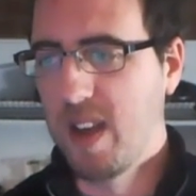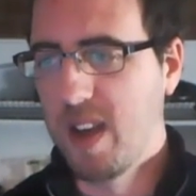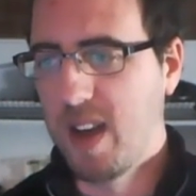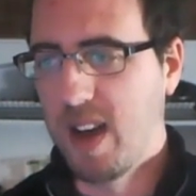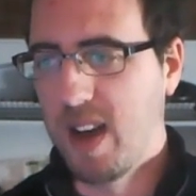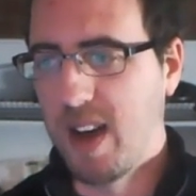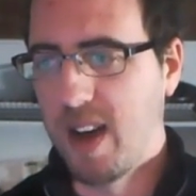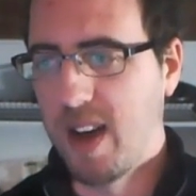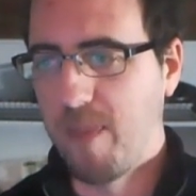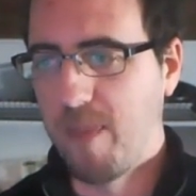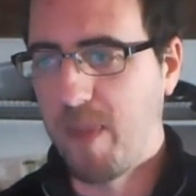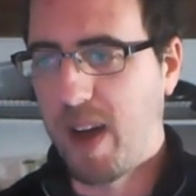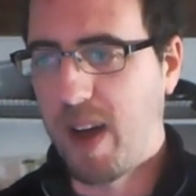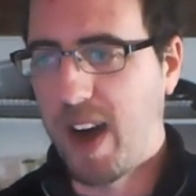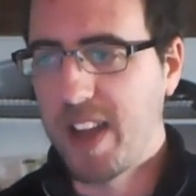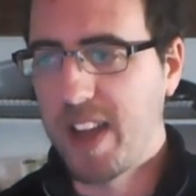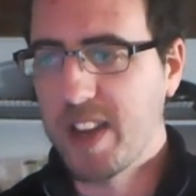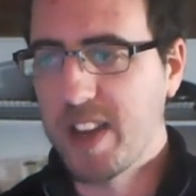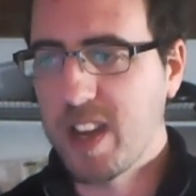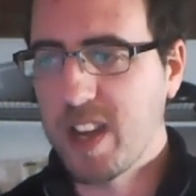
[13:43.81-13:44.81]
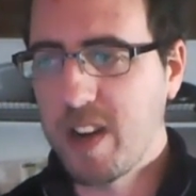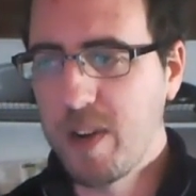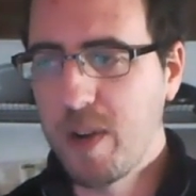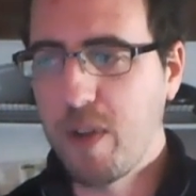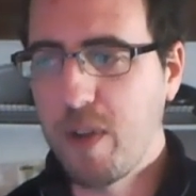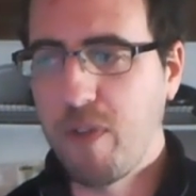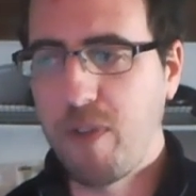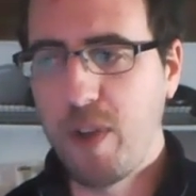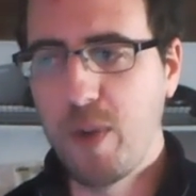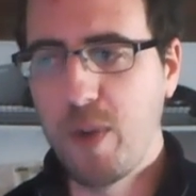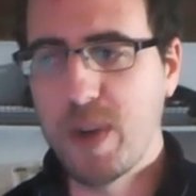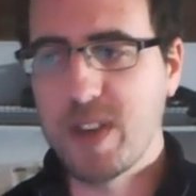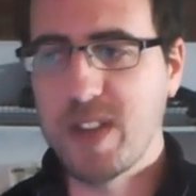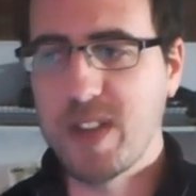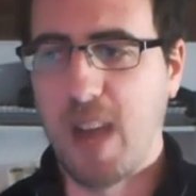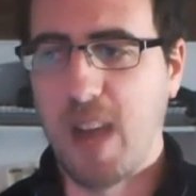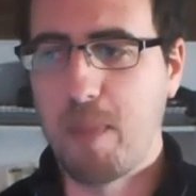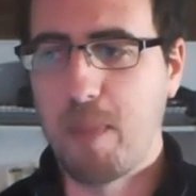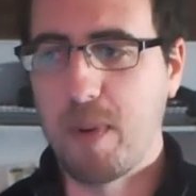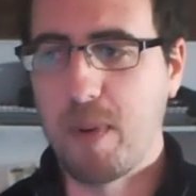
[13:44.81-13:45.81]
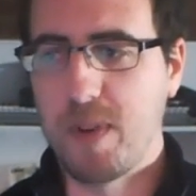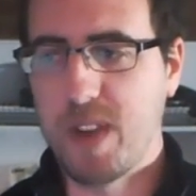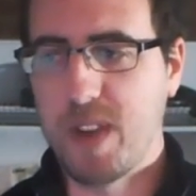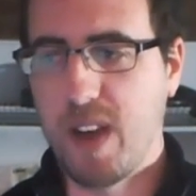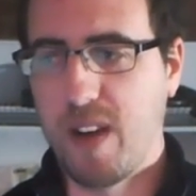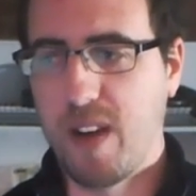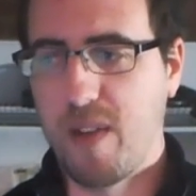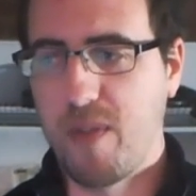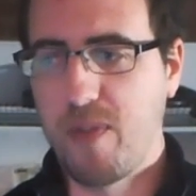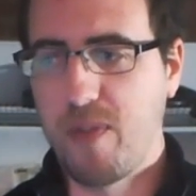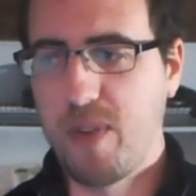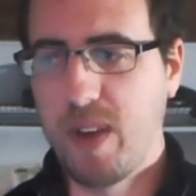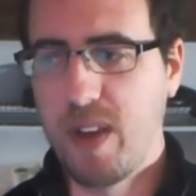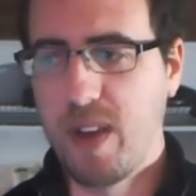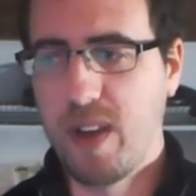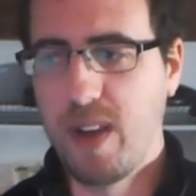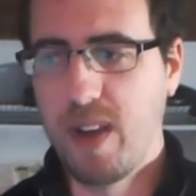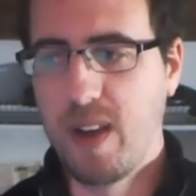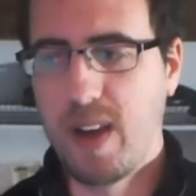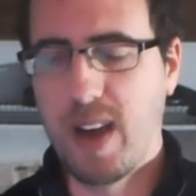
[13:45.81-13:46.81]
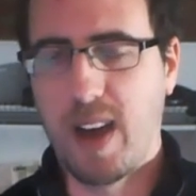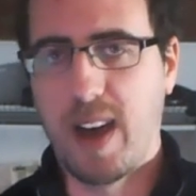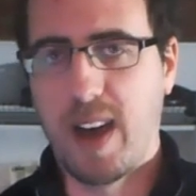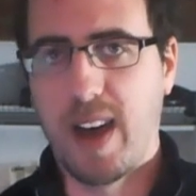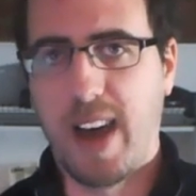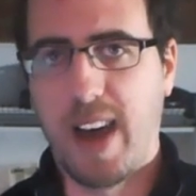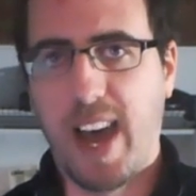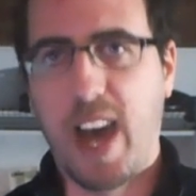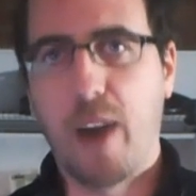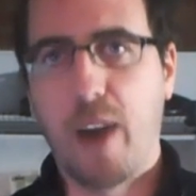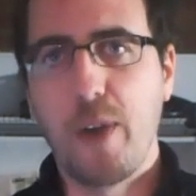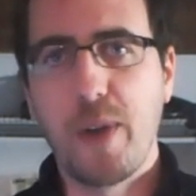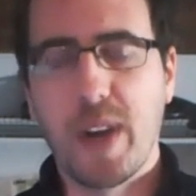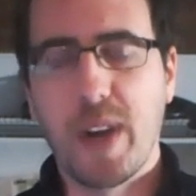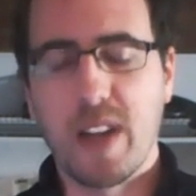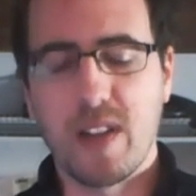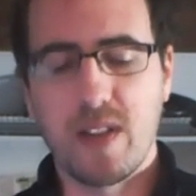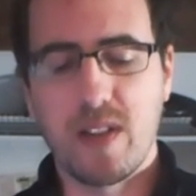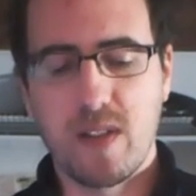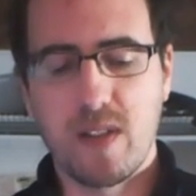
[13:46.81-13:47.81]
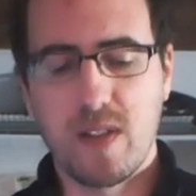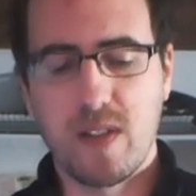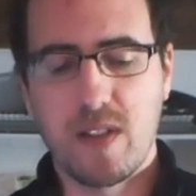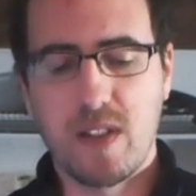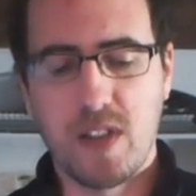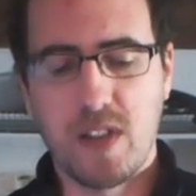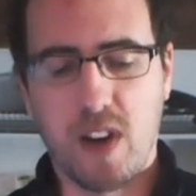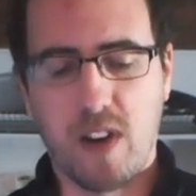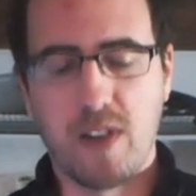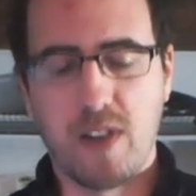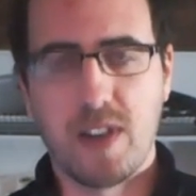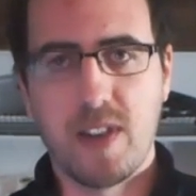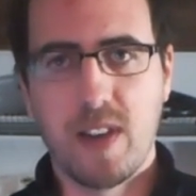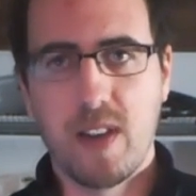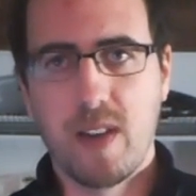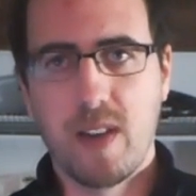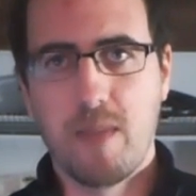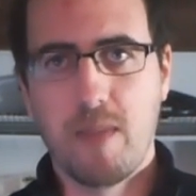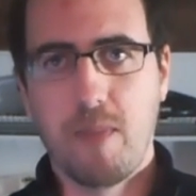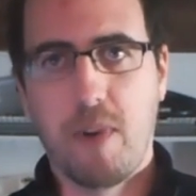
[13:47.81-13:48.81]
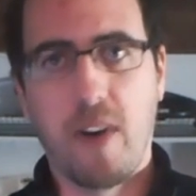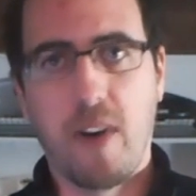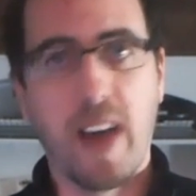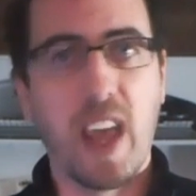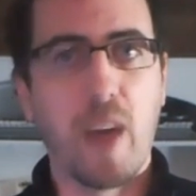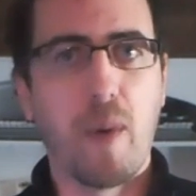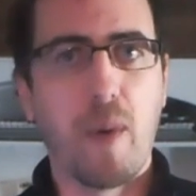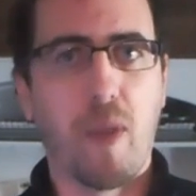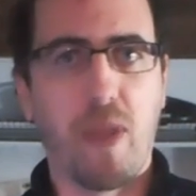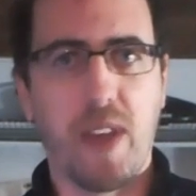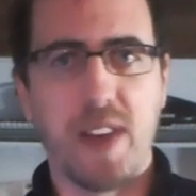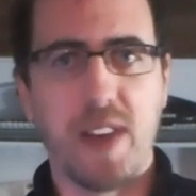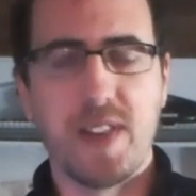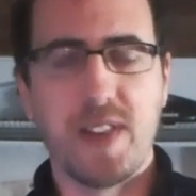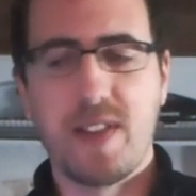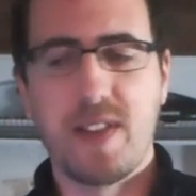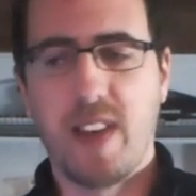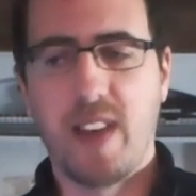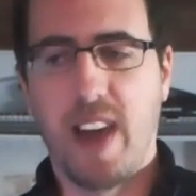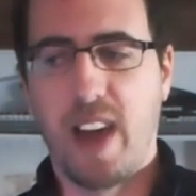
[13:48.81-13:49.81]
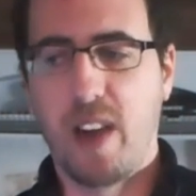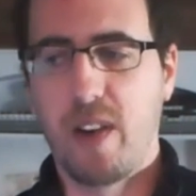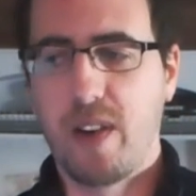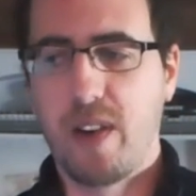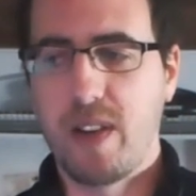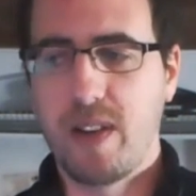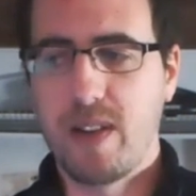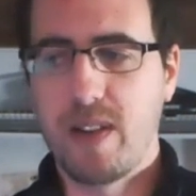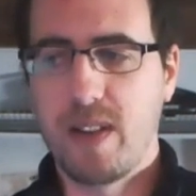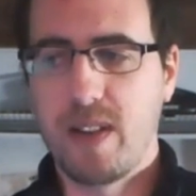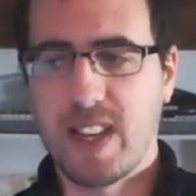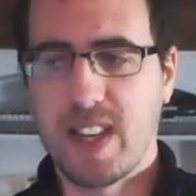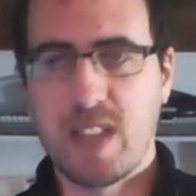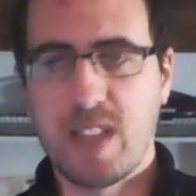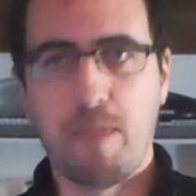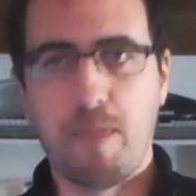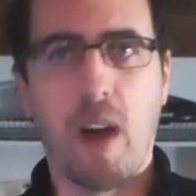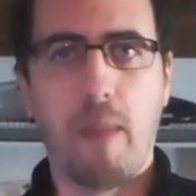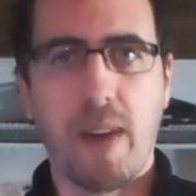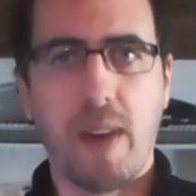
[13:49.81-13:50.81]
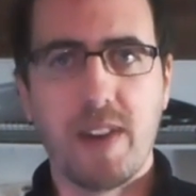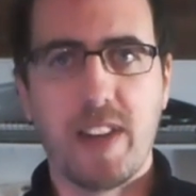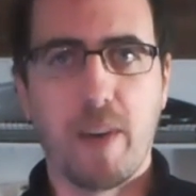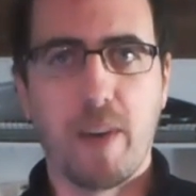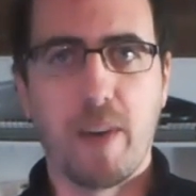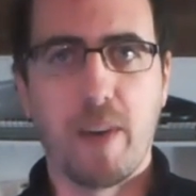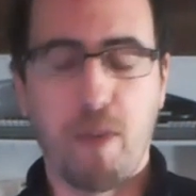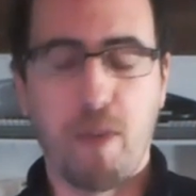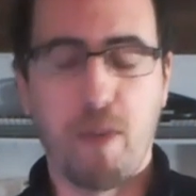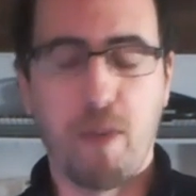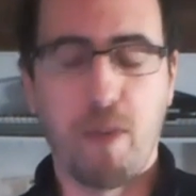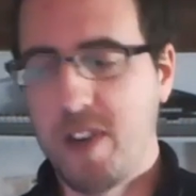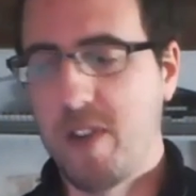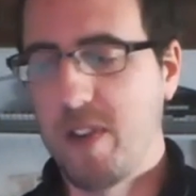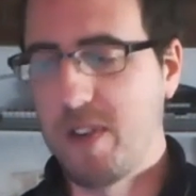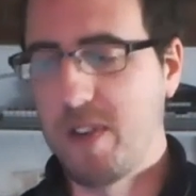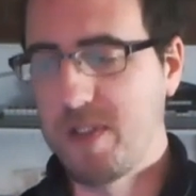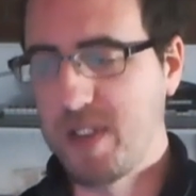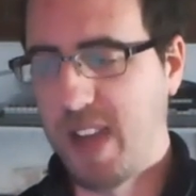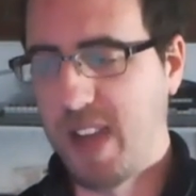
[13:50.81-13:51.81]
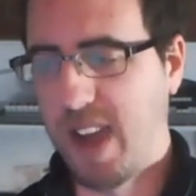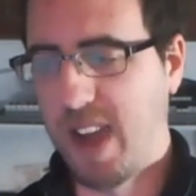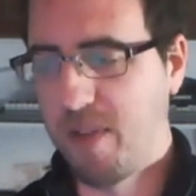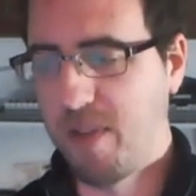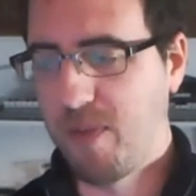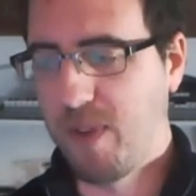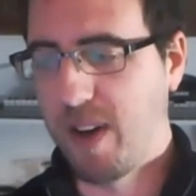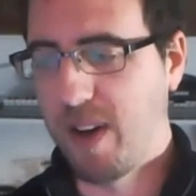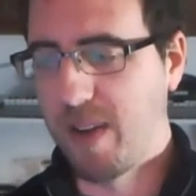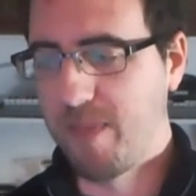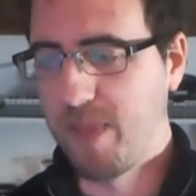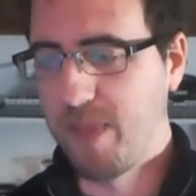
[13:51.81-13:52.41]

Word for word: um, I include a few examples of uh, how you can start playing with this and experimenting with materials to have fun.